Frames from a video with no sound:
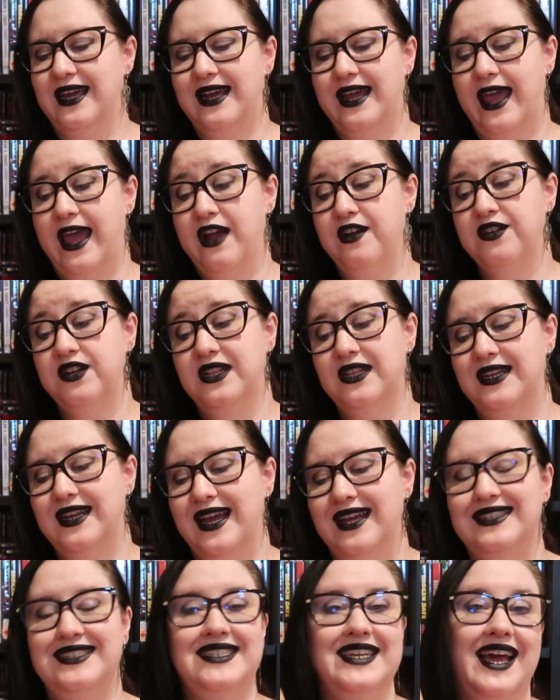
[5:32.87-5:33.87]
get Carolyn
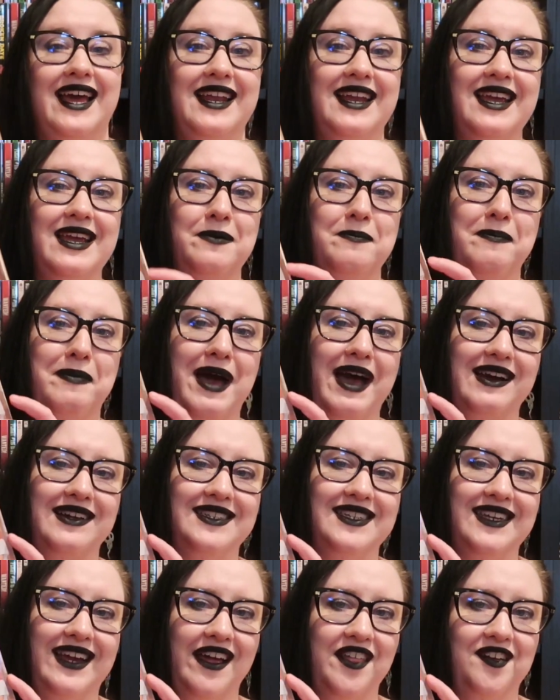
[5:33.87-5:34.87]
and Teddy
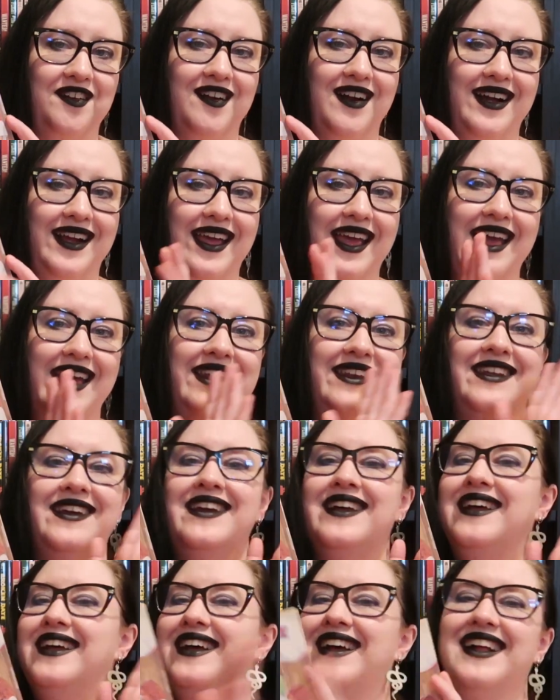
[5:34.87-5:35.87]
back together again.
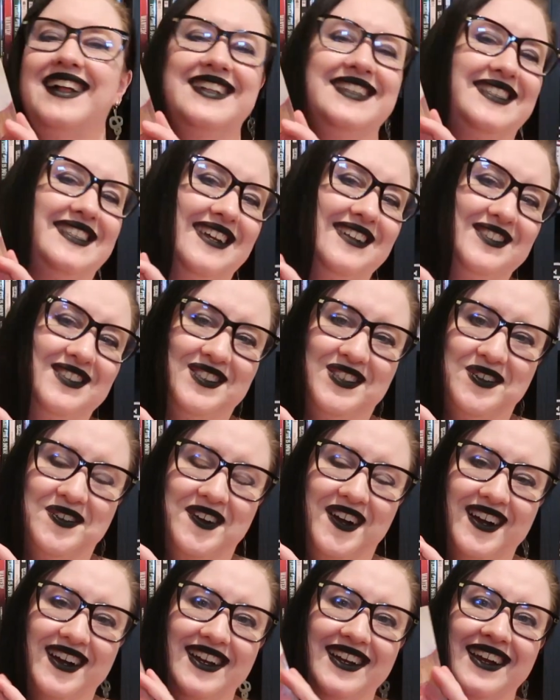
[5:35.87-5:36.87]
Sounds
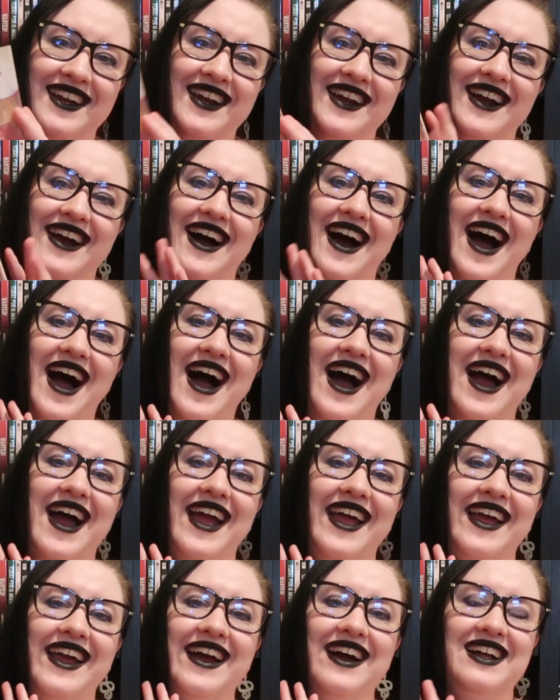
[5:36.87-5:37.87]
so good.
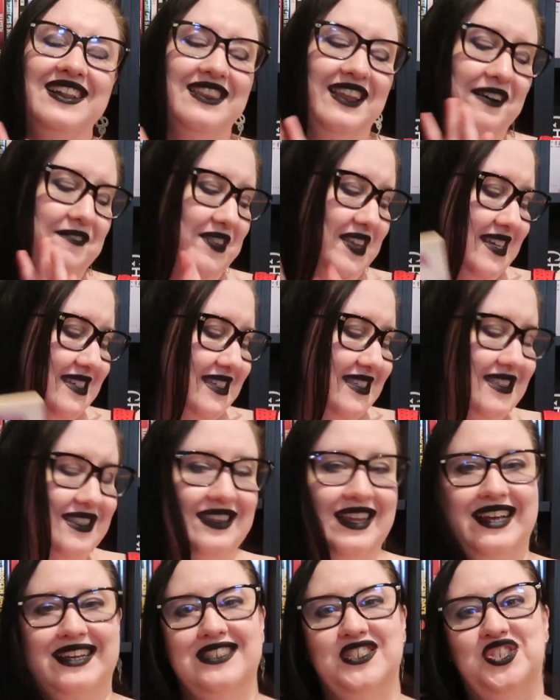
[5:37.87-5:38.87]
I love
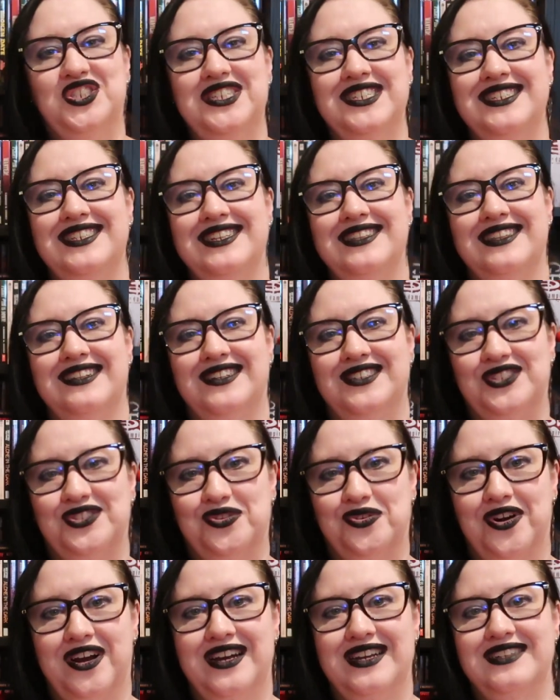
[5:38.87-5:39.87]
these like cheesy little
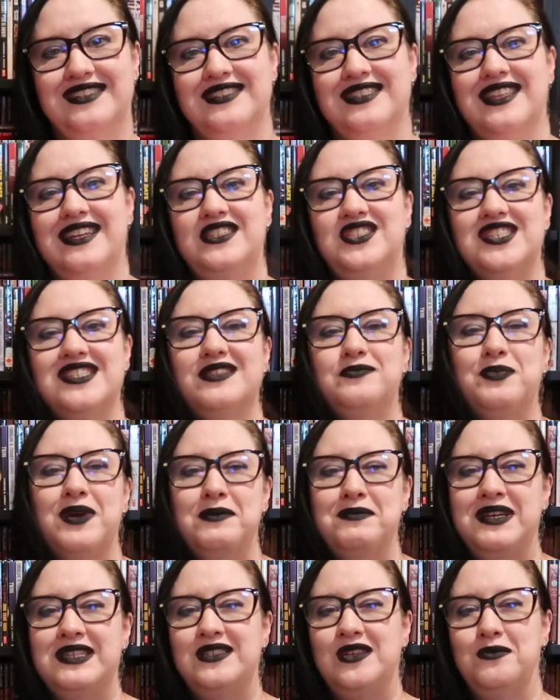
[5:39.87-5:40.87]
stories. They just
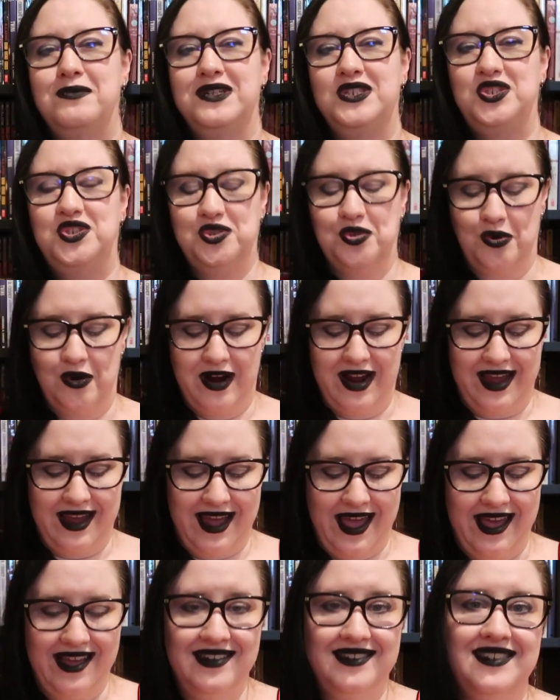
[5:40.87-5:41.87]
bring me so much
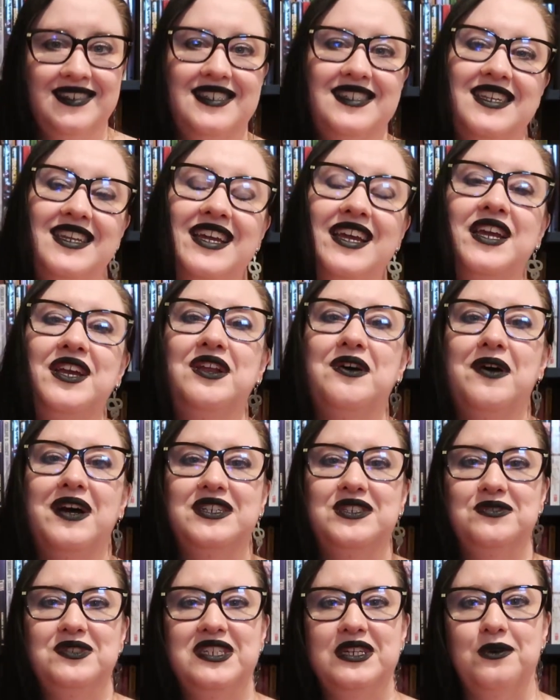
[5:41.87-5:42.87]
joy and you know
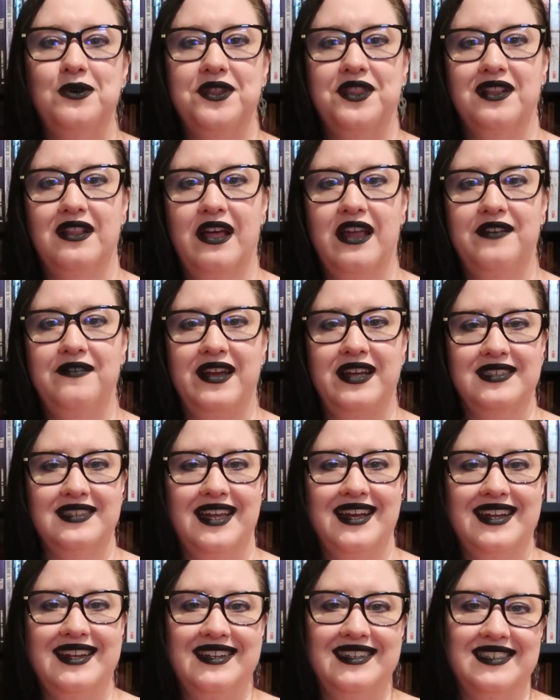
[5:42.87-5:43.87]
I do deal with a lot of
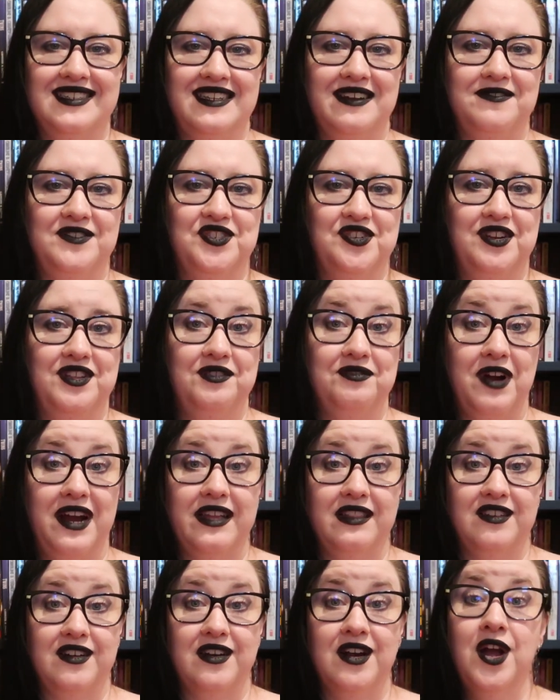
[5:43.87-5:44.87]
anxiety and stuff during the
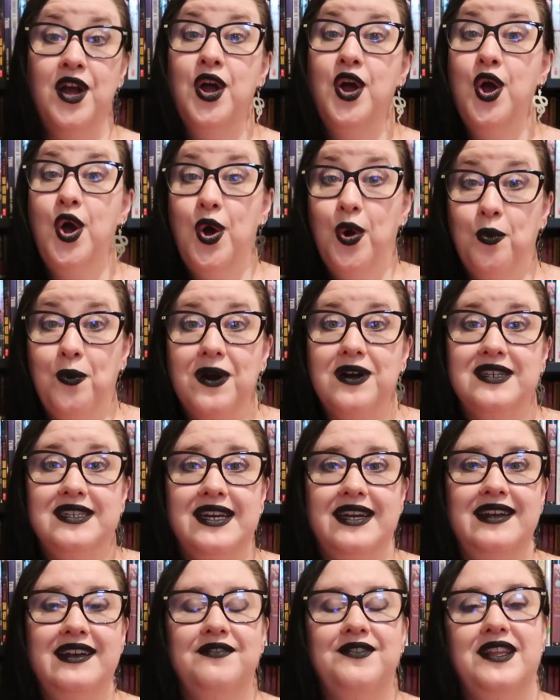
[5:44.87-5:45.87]
regular
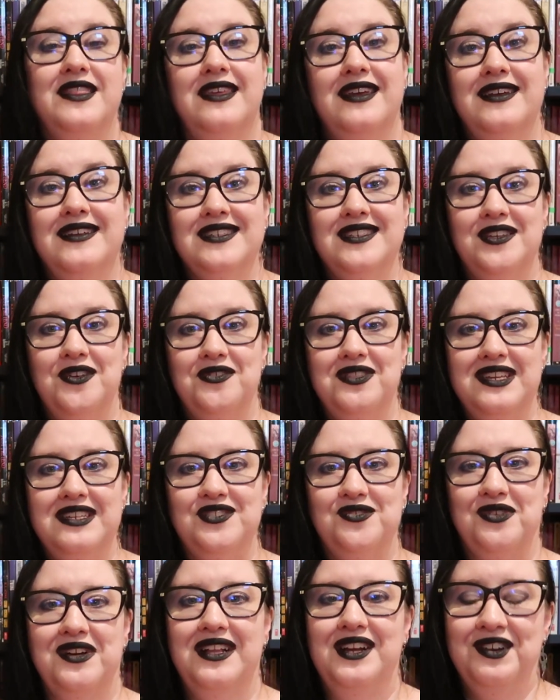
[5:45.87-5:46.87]
workday and everything so
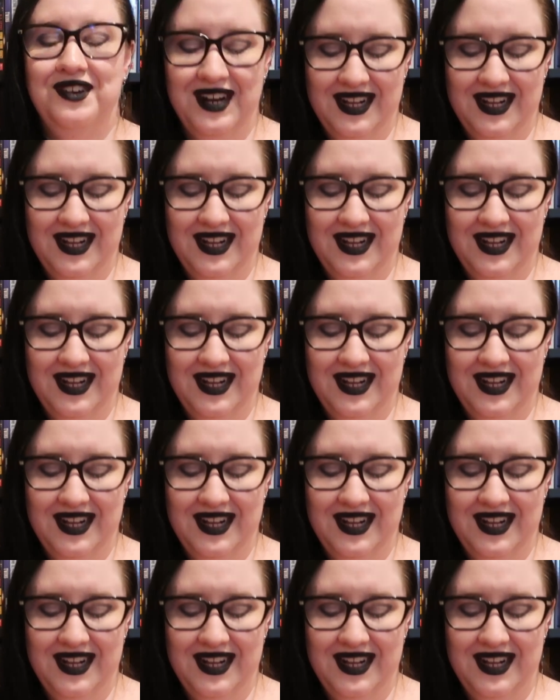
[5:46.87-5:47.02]
these really